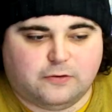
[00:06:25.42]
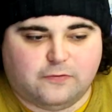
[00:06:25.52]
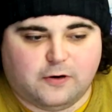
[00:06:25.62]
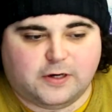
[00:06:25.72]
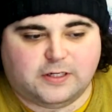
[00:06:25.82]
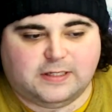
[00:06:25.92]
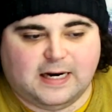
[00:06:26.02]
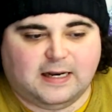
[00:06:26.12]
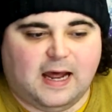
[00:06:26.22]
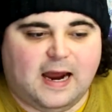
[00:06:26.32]
referring to the
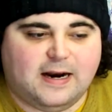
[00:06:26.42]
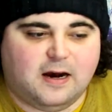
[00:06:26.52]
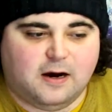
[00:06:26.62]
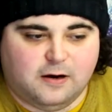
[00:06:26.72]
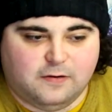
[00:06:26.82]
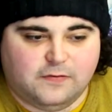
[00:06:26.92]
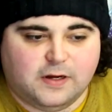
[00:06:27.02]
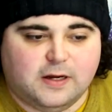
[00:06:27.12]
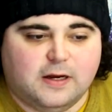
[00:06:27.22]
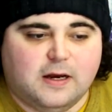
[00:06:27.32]
deadline of
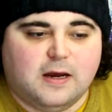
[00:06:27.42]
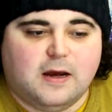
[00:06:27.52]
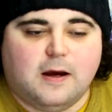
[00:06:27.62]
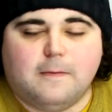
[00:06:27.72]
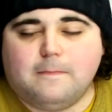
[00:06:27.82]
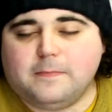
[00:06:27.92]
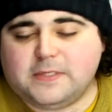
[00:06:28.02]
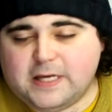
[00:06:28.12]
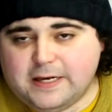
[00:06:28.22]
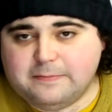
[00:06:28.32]

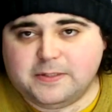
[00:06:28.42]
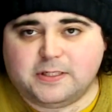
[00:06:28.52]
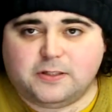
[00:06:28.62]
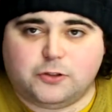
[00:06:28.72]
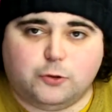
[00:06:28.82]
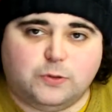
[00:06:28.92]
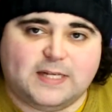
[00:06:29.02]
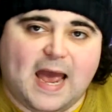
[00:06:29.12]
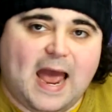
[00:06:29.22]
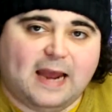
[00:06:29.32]
teams to
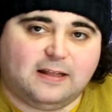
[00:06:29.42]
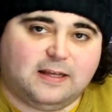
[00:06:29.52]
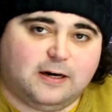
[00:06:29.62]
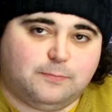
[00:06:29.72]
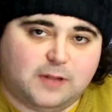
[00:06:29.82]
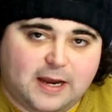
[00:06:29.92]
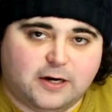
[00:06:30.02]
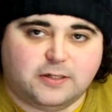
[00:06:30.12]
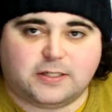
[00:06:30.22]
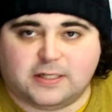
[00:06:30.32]
tag their
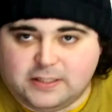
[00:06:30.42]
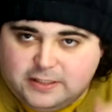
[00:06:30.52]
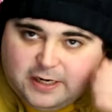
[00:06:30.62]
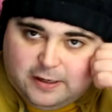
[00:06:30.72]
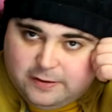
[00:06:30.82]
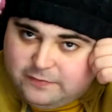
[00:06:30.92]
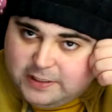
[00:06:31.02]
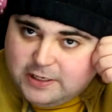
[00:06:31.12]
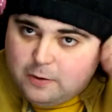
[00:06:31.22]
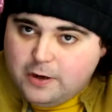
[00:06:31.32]
players because, if
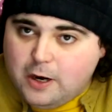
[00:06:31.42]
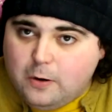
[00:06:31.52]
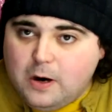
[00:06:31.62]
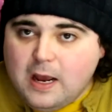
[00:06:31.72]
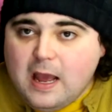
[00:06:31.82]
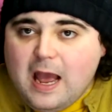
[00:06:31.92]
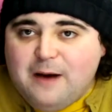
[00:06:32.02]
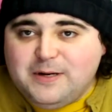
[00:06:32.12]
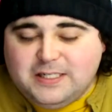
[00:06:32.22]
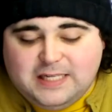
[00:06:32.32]
they don't know
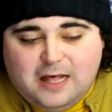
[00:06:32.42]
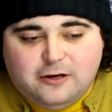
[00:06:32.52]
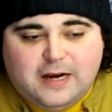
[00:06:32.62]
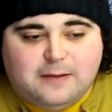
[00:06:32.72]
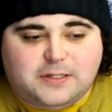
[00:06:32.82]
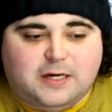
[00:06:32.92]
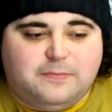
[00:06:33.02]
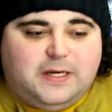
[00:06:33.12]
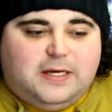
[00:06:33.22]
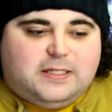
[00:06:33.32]
how much the salary cap's going to
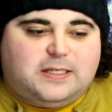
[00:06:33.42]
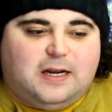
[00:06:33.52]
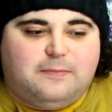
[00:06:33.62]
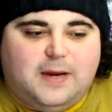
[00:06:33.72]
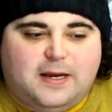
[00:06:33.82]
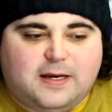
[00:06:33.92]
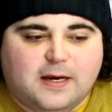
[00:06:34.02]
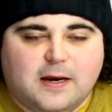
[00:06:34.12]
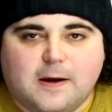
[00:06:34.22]
be, it's going to make